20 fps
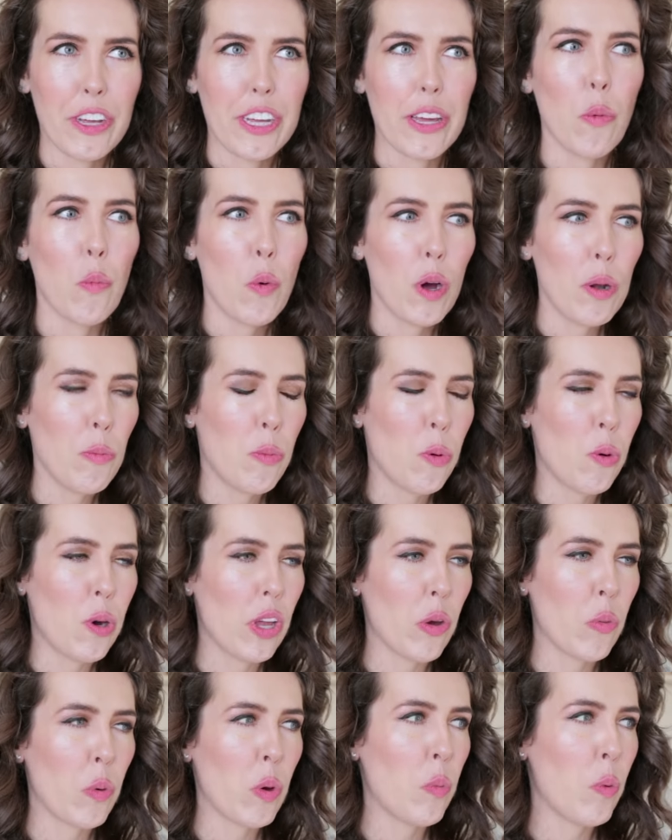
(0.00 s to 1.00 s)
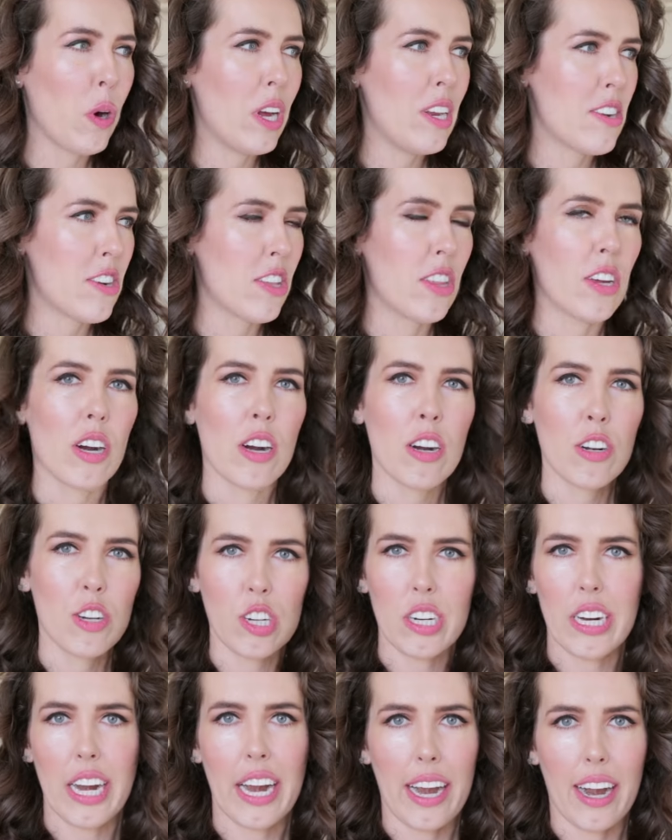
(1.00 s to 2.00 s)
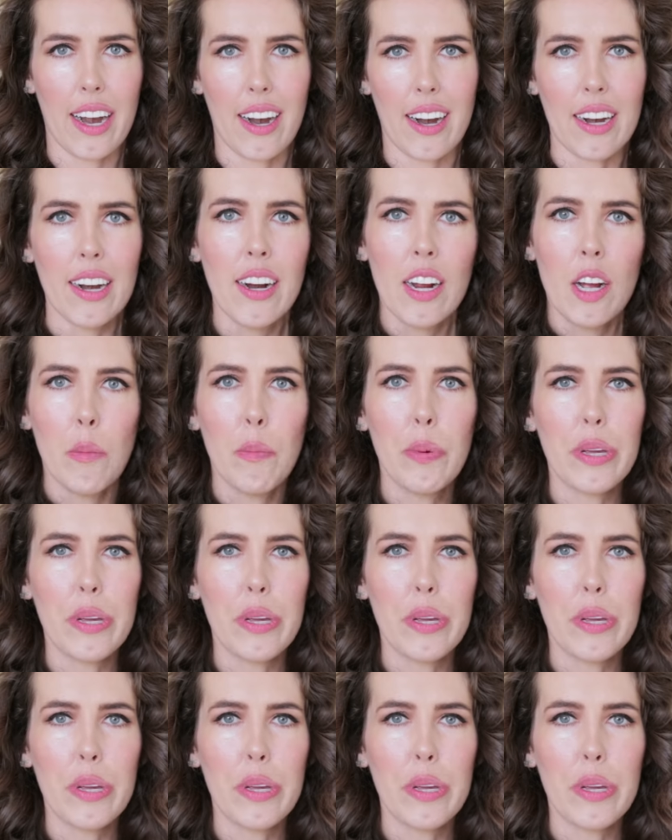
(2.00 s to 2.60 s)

Like at one point we went to the urgent care